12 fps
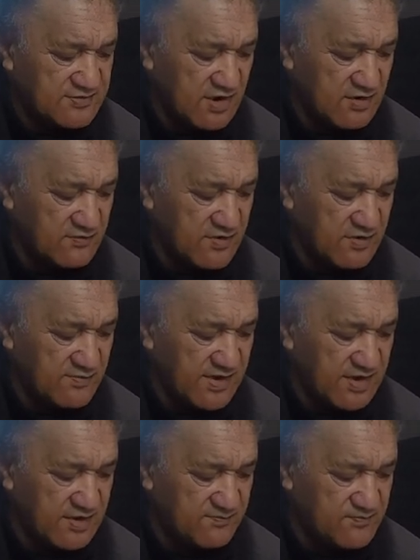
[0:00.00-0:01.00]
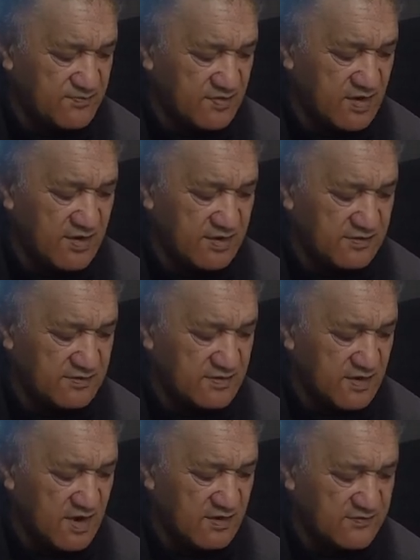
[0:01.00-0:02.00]
So we'll be going
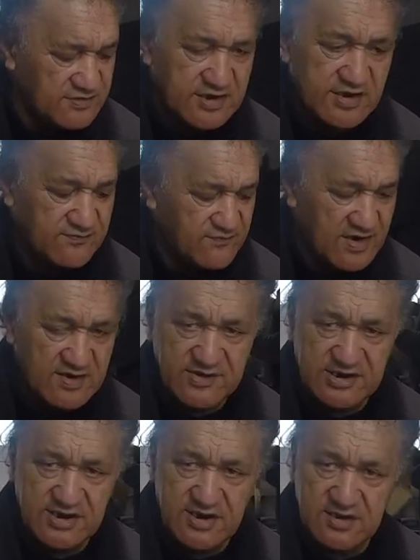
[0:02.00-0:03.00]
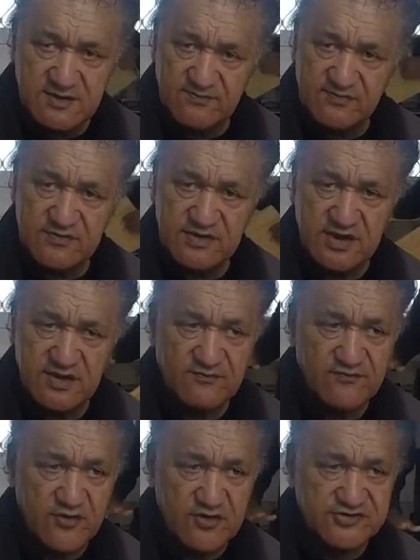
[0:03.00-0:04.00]
over the whakamininga, the
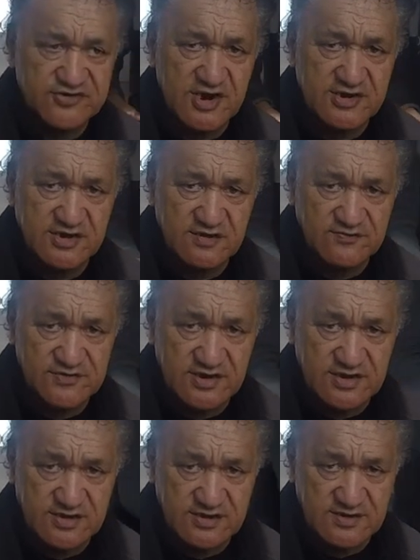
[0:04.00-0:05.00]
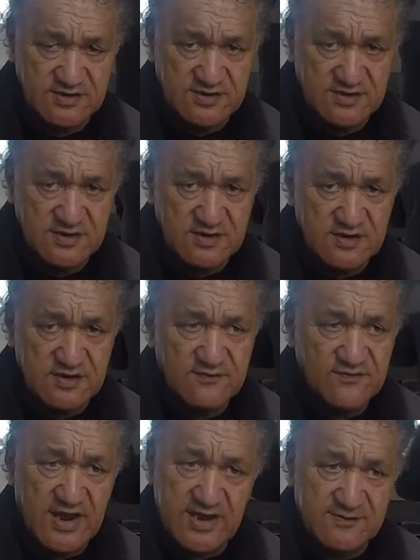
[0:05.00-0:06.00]
first signing of the
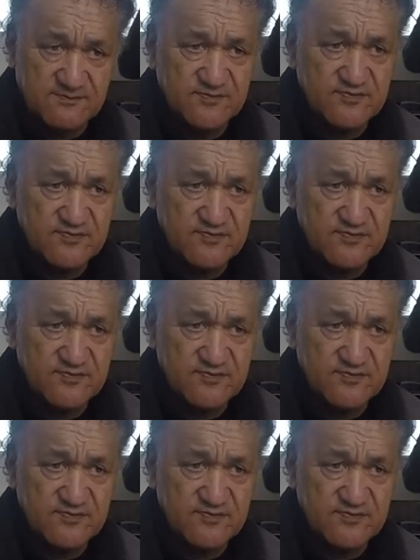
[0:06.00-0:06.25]
flag,